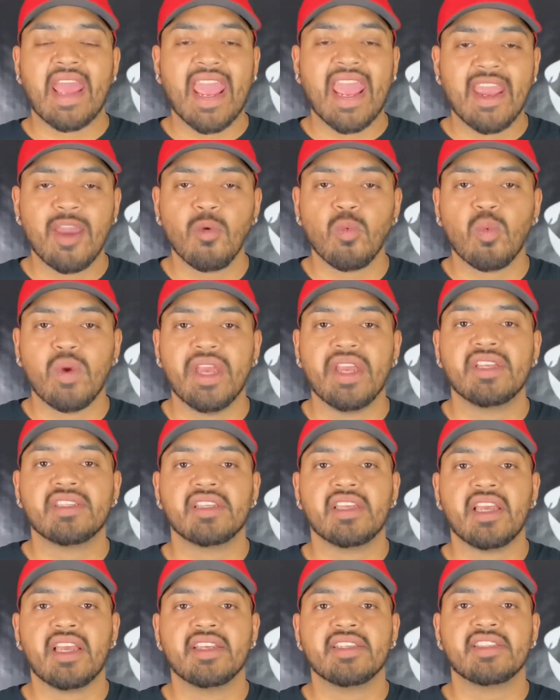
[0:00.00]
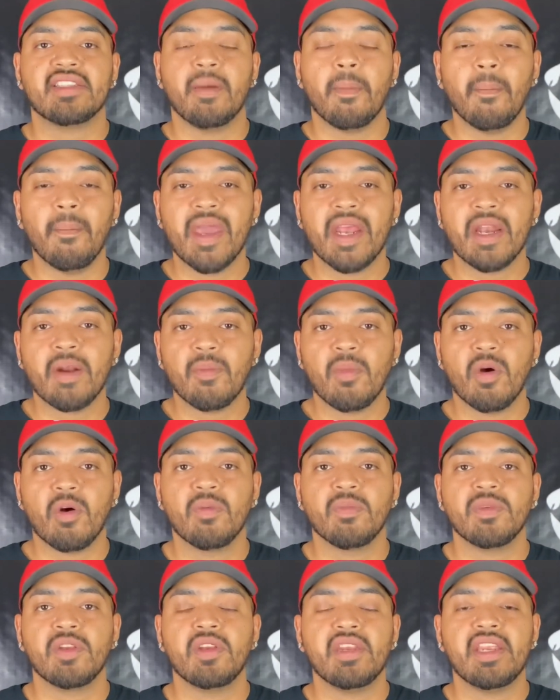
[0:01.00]
8 weeks is the
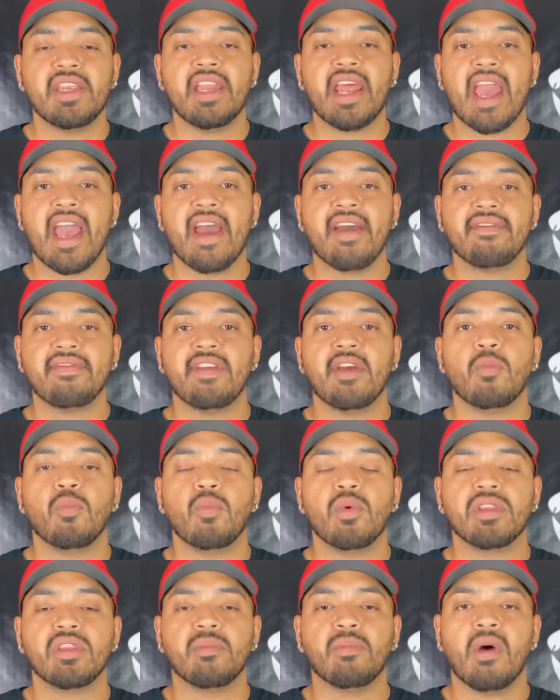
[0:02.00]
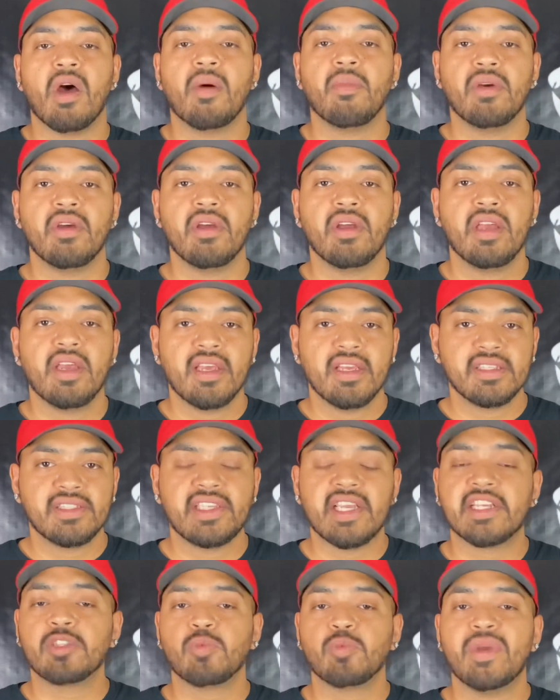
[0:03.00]
minimum. You need to have them with the mama.
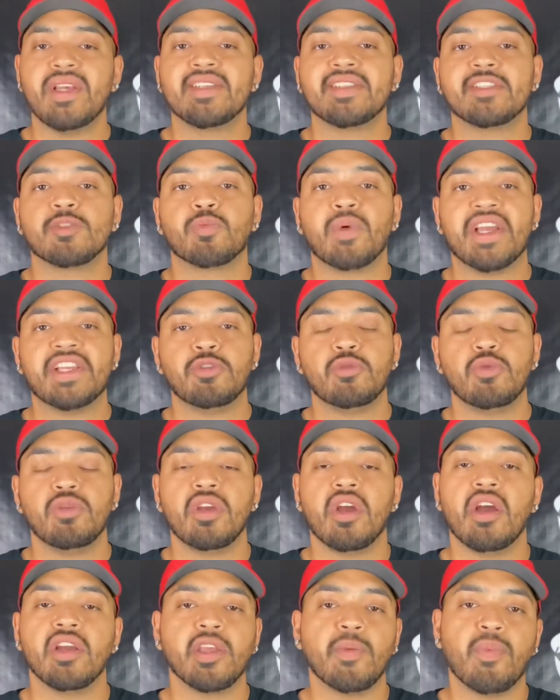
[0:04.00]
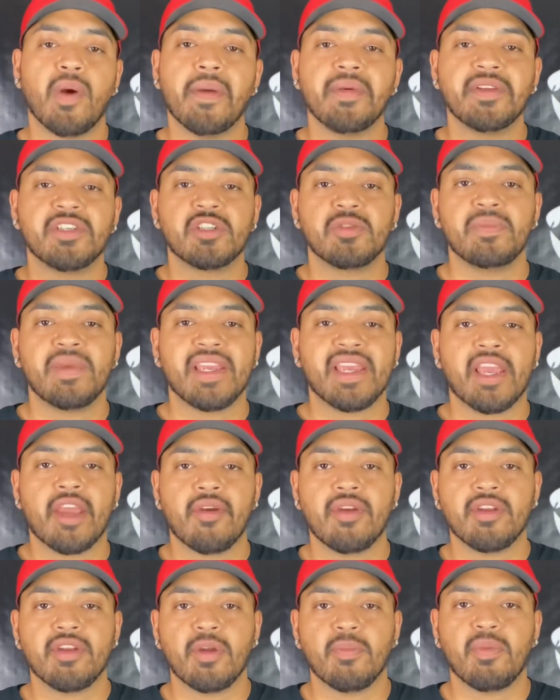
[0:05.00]
6 weeks is way too young. You probably shouldn't be
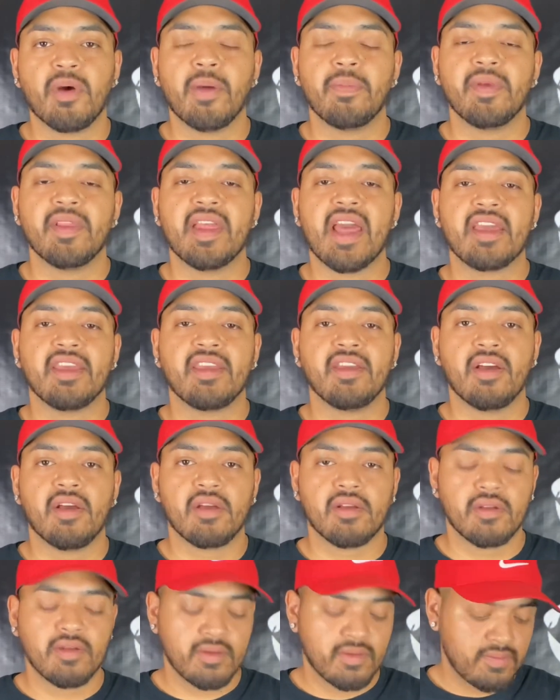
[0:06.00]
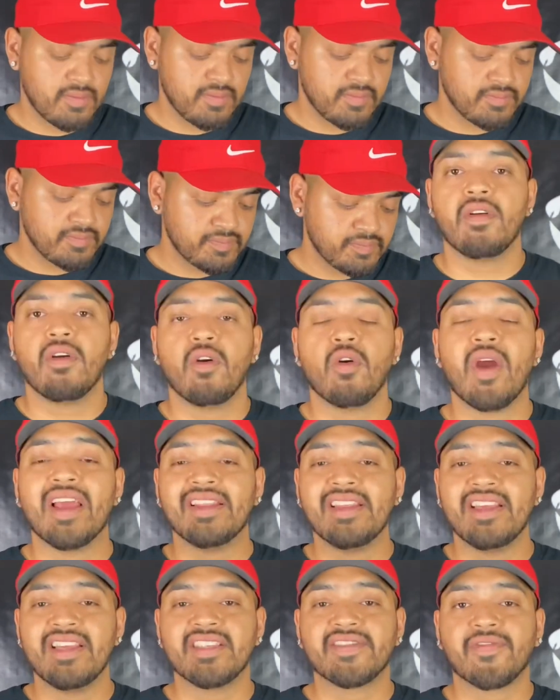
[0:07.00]
carrying your puppy that young, or
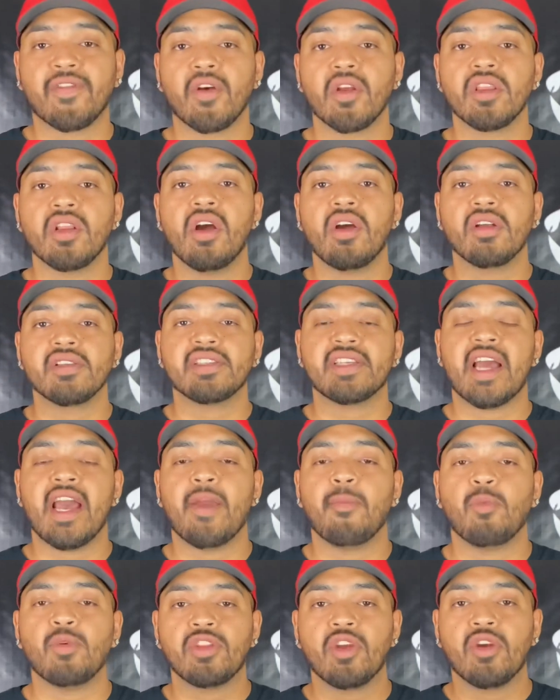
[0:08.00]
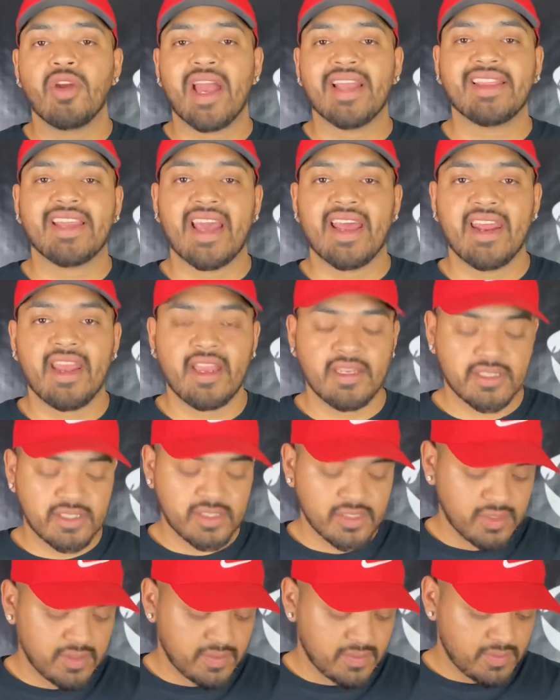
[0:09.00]
at least for a long time when they're at that
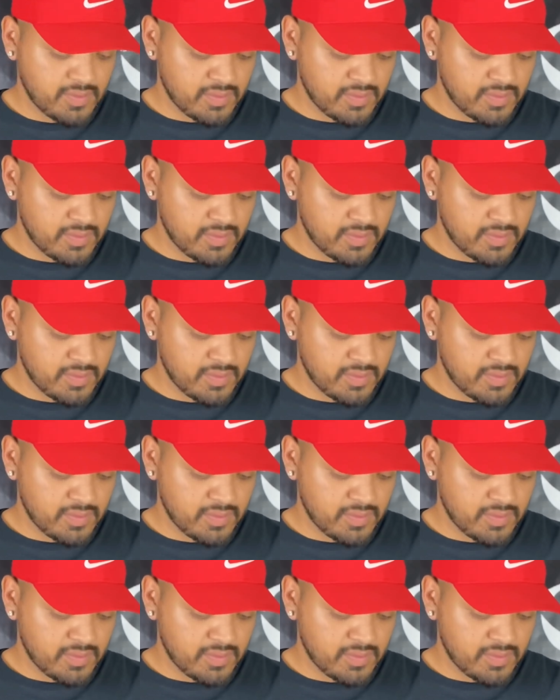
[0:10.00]
age.